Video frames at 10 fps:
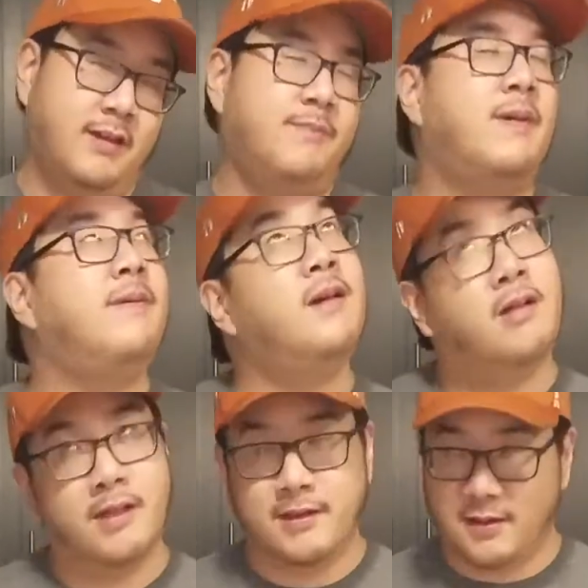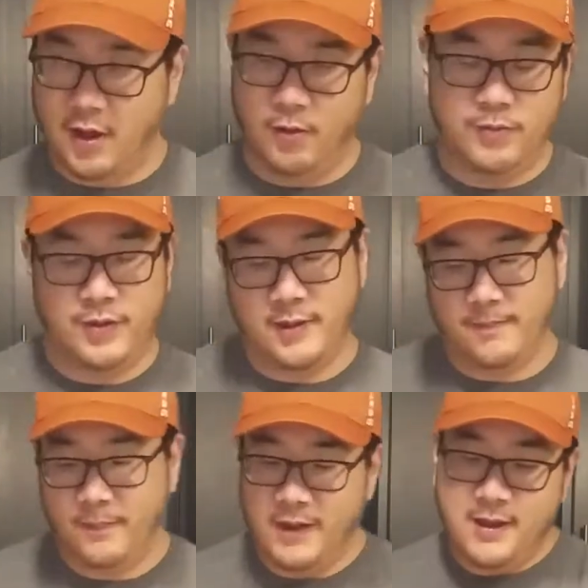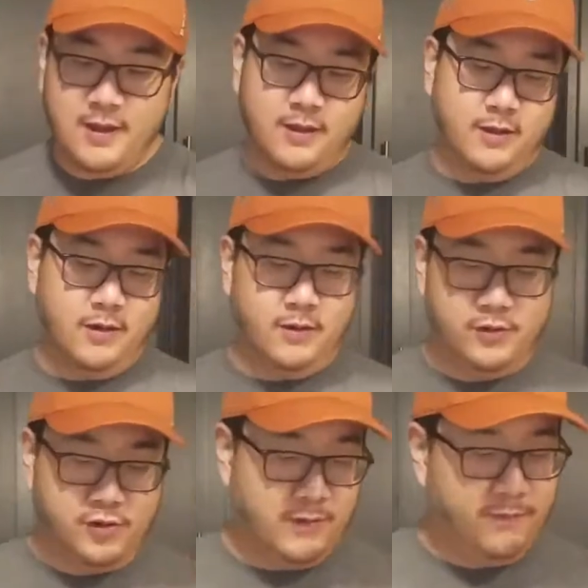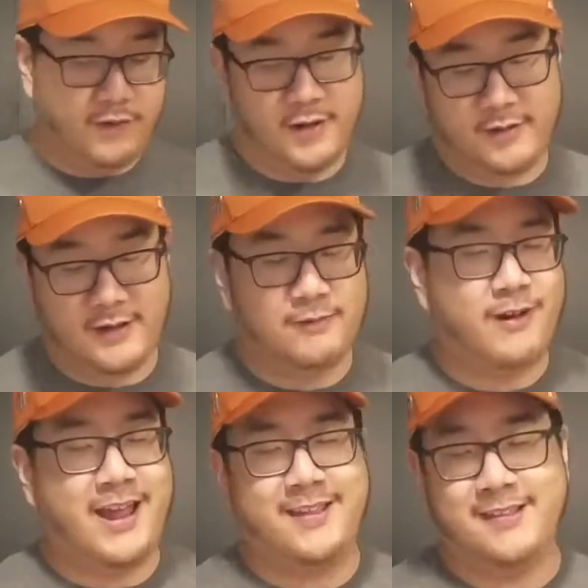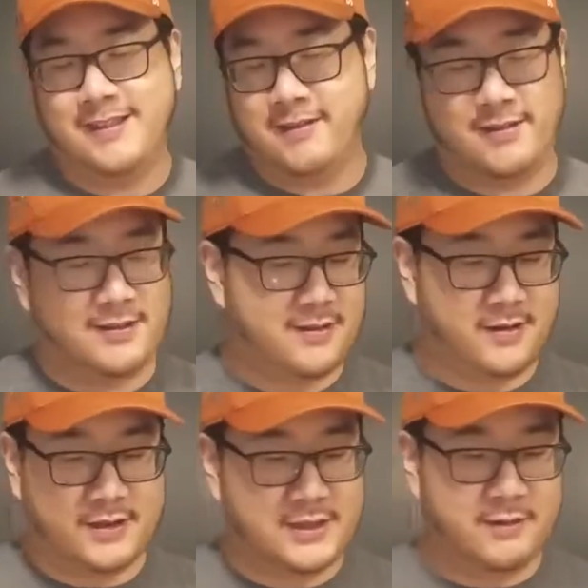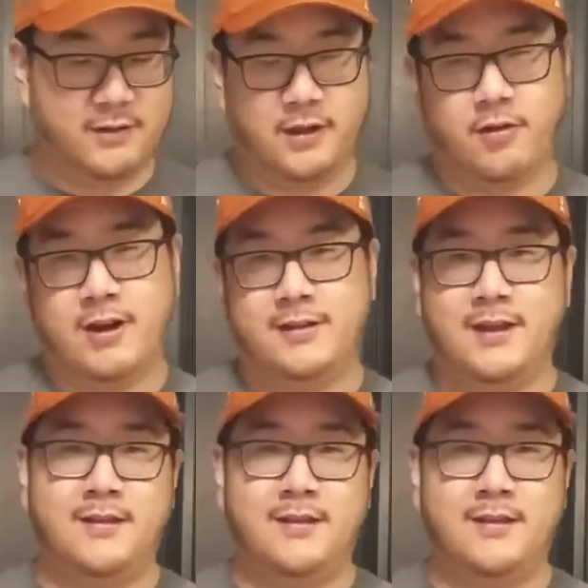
Like maybe I'll like coat the little shrimp fritters in rice, and that started to get really crazy.